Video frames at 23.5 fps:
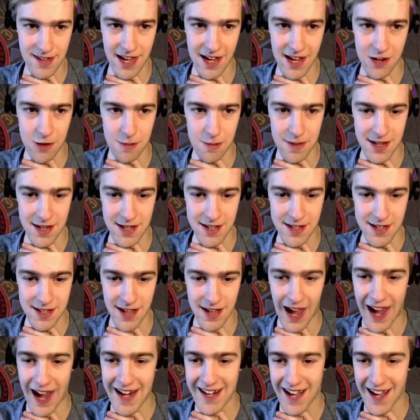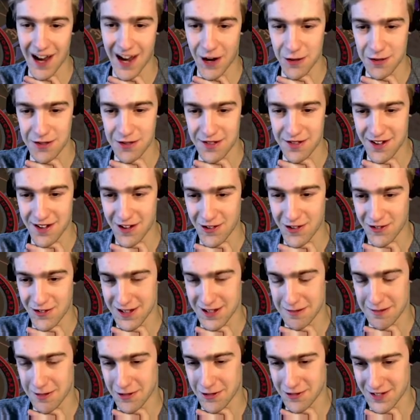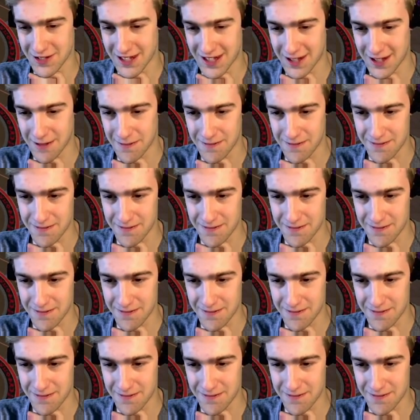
OP, 8 health, holy moly.